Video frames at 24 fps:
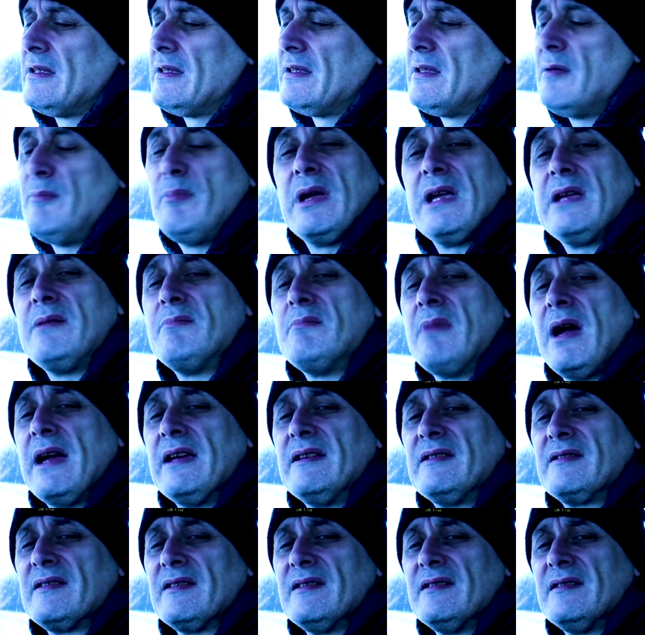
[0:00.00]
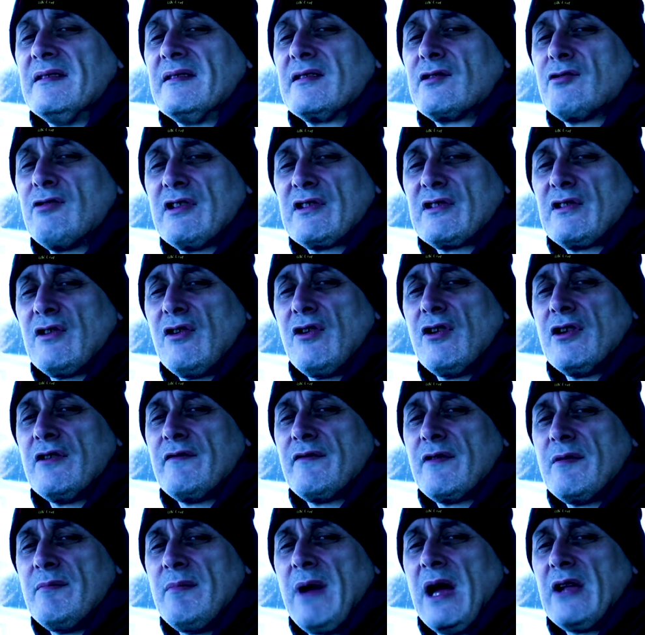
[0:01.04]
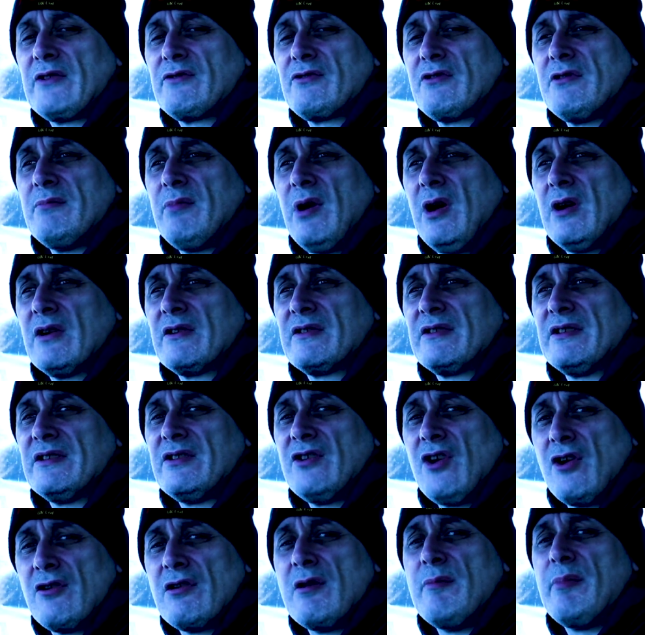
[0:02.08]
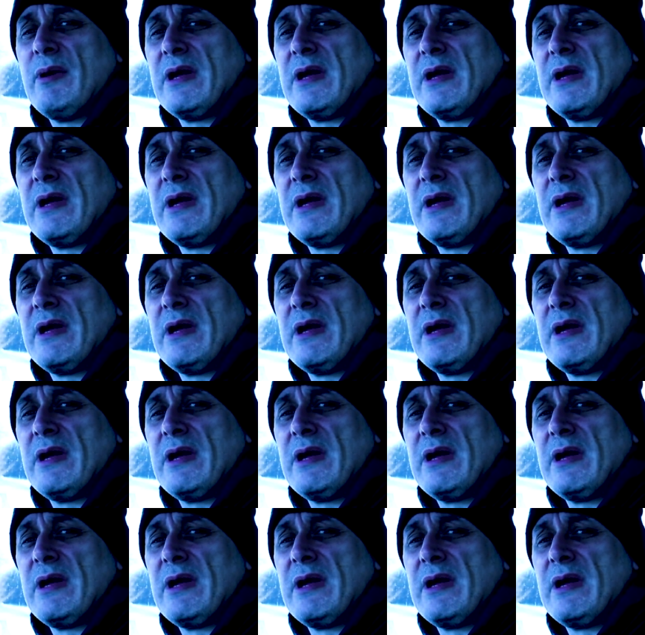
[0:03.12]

the bean masons. Chris Lloyd from Matchroom Boxing. You're a